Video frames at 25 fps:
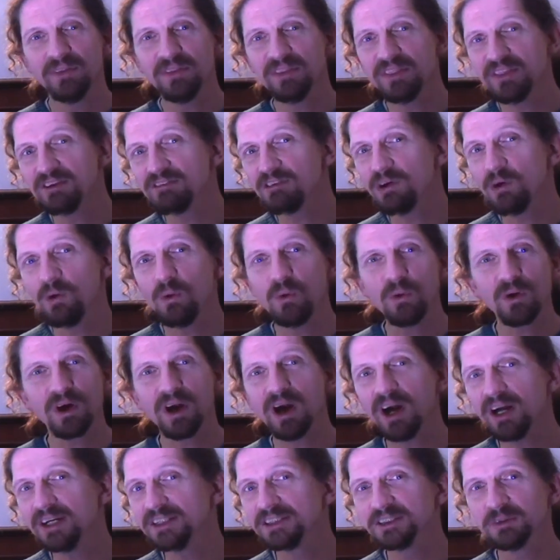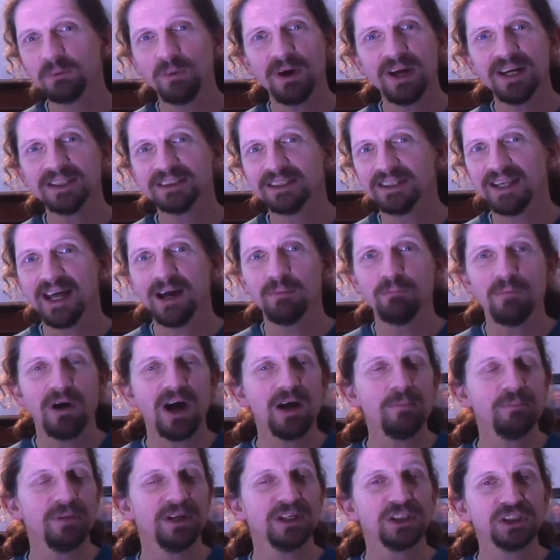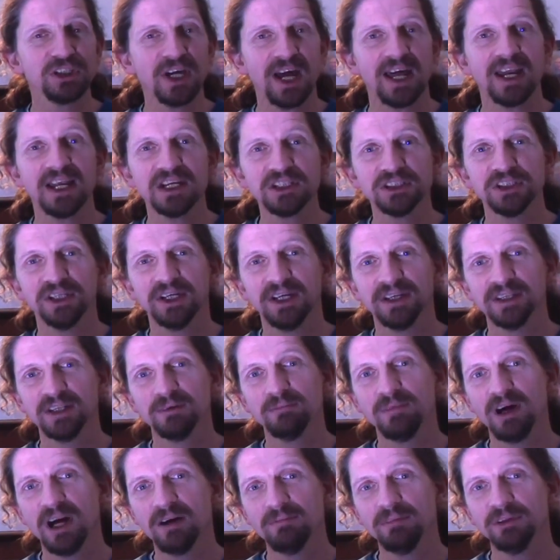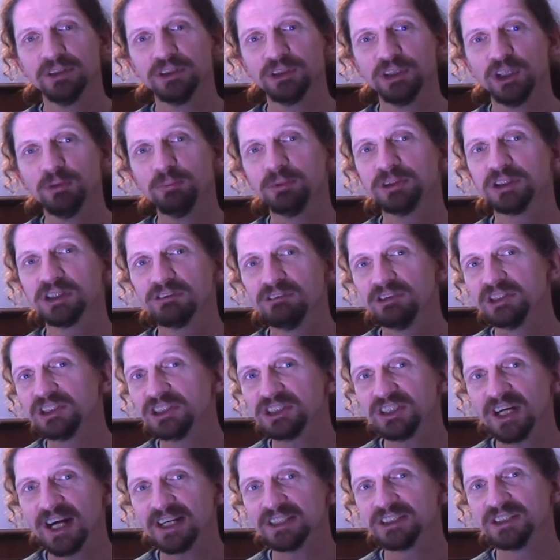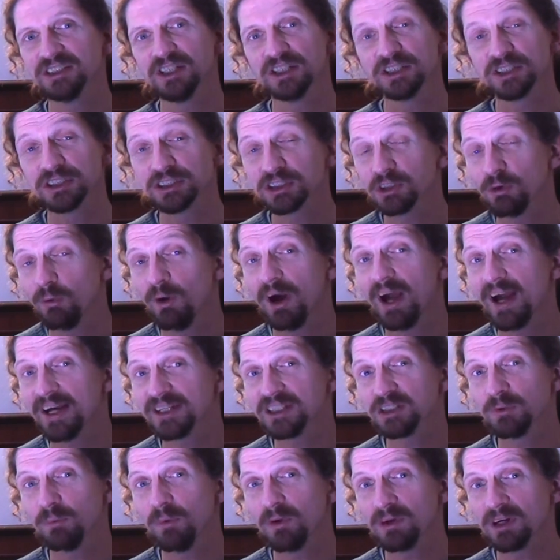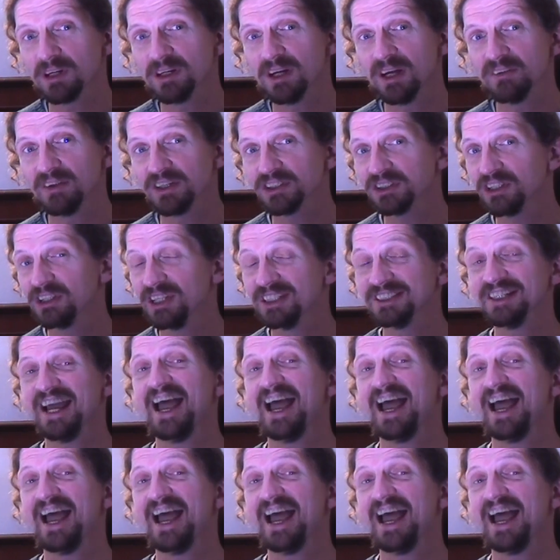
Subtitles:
there are all kinds of ways that might be challenging at the moment. Jupiter and Saturn are square to one another, so there's